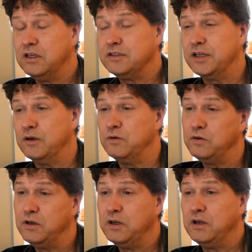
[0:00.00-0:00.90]
So
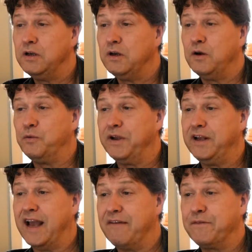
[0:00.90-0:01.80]

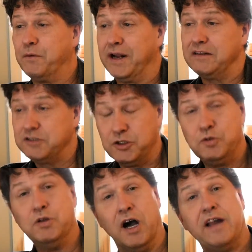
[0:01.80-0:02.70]
we have the right
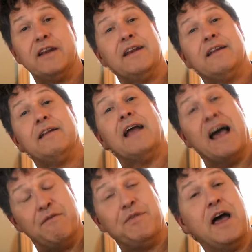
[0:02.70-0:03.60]
to not
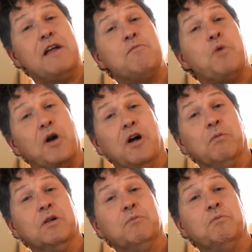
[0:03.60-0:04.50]
have that
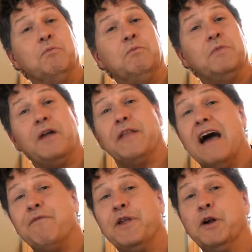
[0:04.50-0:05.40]
problem, not
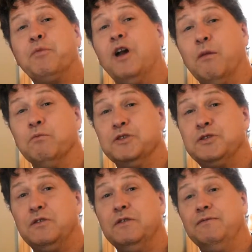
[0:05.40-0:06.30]
have their
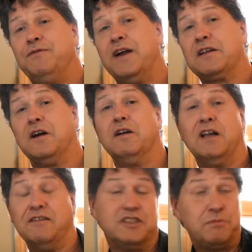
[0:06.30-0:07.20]
problems infect our
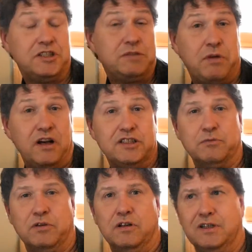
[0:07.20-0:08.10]
lives as much as
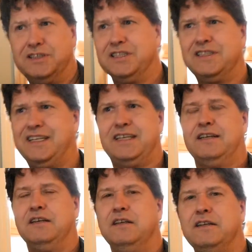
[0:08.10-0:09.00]
possible. Like, just
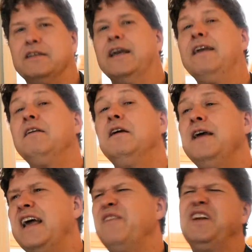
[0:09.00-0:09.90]
okay,
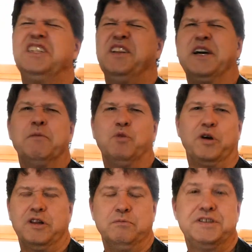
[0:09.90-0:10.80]
and eventually they'll get bored
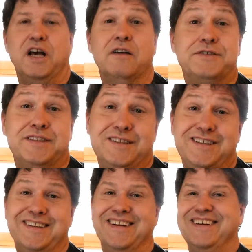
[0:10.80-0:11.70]
of themselves,
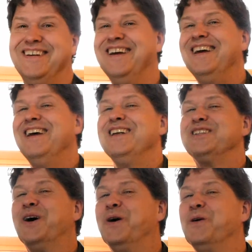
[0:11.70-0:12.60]
you know.
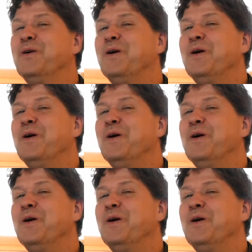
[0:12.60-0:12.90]
So